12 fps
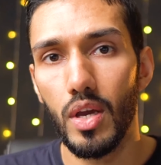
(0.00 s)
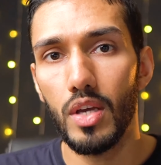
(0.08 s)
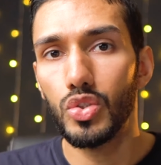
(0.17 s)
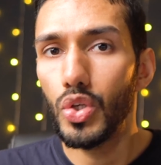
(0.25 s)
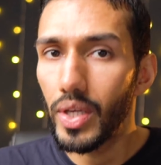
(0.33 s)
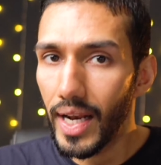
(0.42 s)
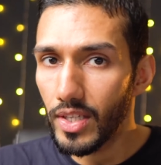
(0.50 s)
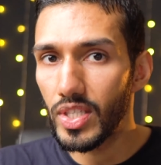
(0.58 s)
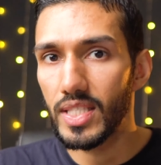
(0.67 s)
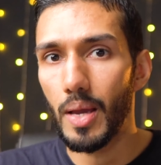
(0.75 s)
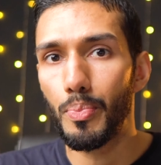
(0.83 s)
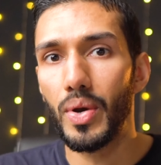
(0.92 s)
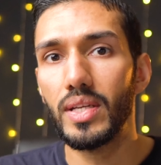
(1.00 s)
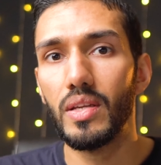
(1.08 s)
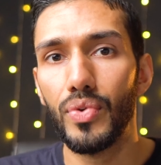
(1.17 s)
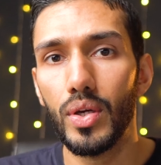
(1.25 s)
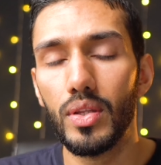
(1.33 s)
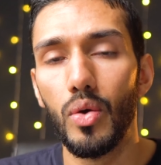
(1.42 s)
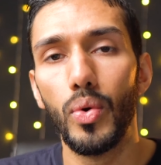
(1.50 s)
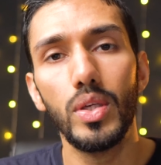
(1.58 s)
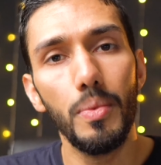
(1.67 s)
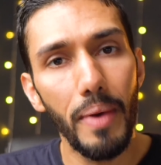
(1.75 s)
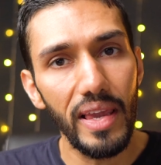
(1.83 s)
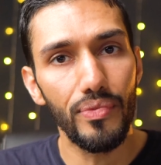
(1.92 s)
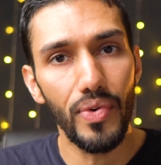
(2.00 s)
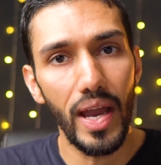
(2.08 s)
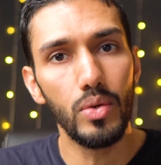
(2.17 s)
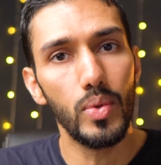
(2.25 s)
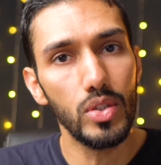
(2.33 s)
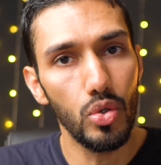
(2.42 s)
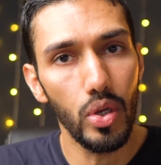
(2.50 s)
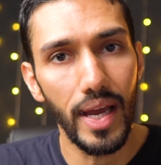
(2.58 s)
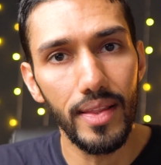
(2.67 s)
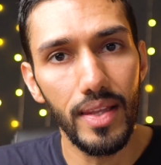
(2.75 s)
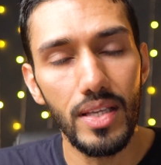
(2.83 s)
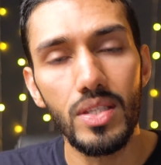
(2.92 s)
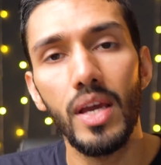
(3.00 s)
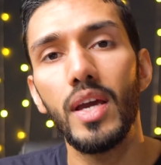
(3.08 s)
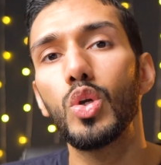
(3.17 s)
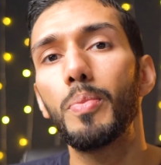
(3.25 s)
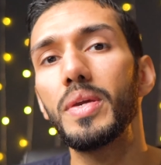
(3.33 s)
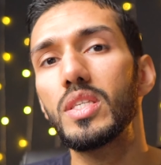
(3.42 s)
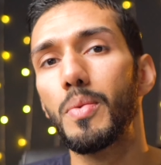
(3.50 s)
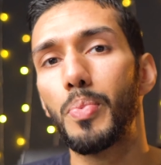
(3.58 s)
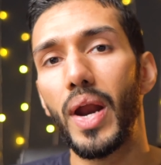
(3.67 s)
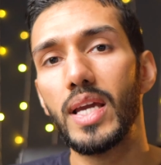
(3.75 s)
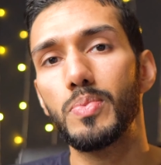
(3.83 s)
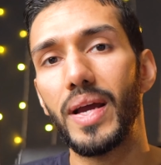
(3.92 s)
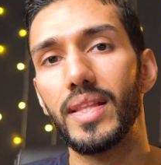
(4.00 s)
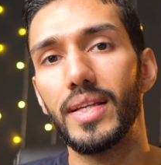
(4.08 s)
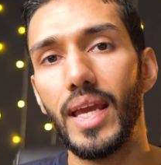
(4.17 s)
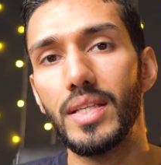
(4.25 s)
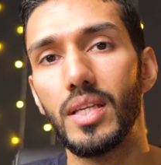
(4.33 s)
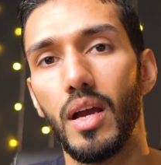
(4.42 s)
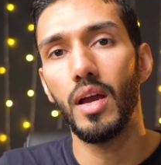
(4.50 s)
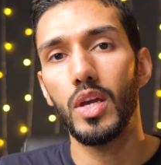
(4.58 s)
So you can actually separate it further. What you might find when you look at this, you'll be surprised by the data.